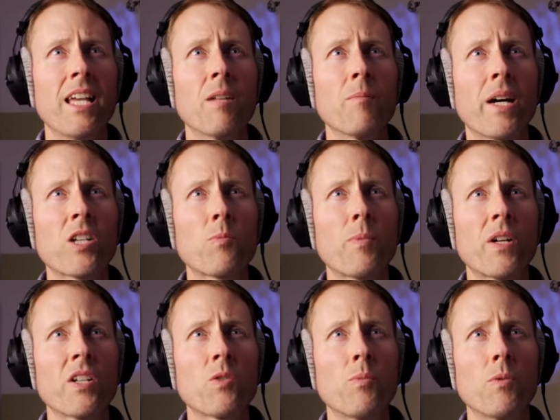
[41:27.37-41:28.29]
In my
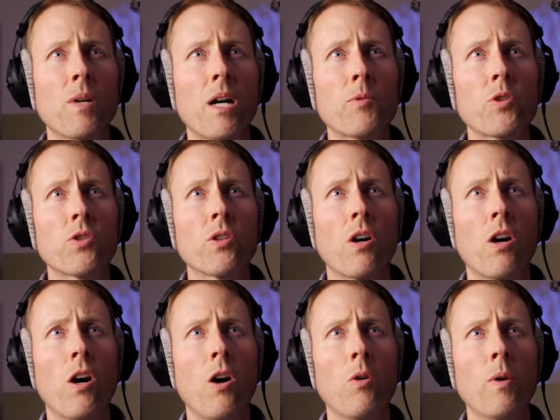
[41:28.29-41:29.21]
experience, boom ops should
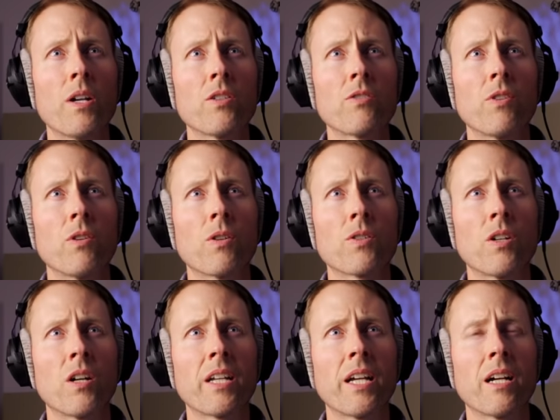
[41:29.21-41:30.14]
always focus
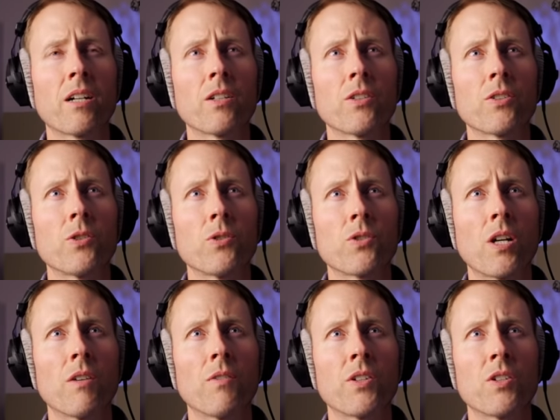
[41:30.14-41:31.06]
on characters whose
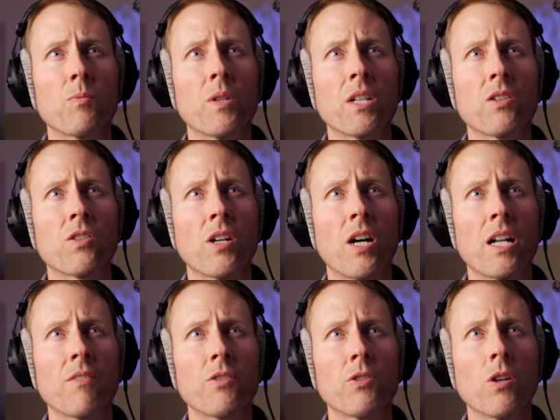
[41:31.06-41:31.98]
coverage is being
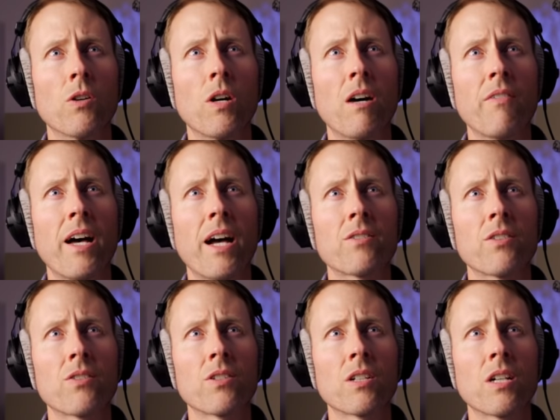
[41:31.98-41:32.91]
shot. If you go off
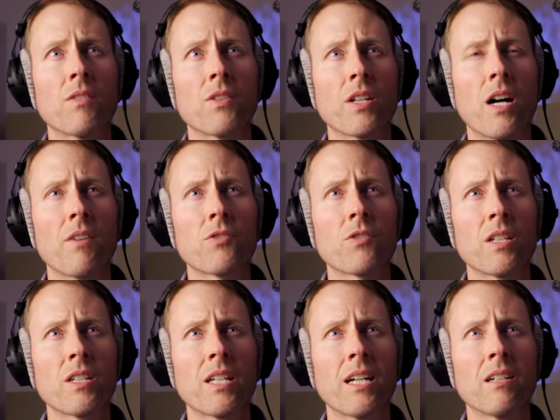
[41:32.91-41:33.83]
axis to cover the
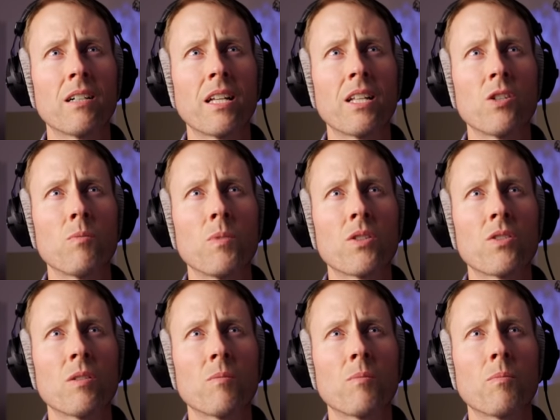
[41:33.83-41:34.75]
off-screen talent and you
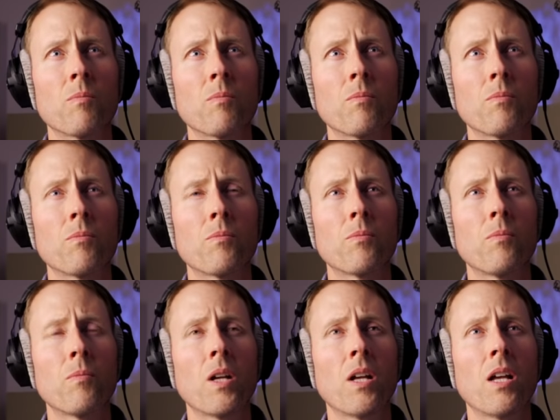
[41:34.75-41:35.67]
miss an
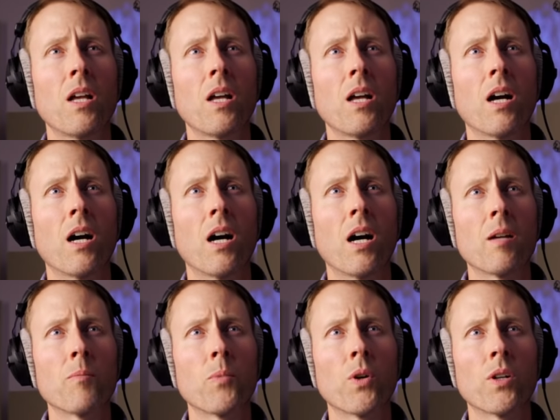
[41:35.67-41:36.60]
uh,
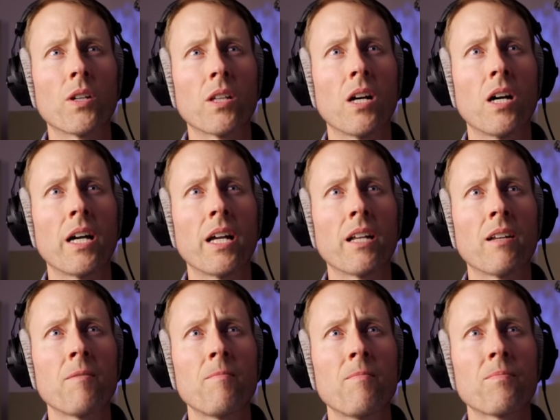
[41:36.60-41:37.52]
important
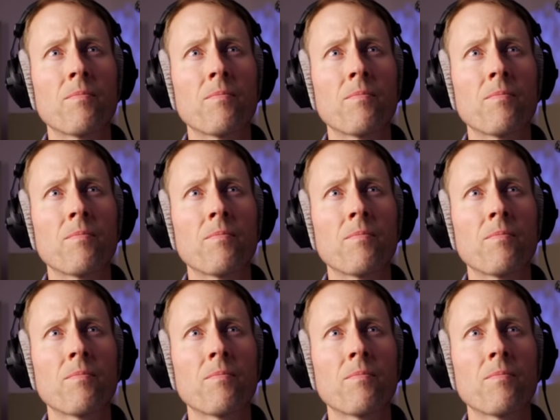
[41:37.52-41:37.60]
line,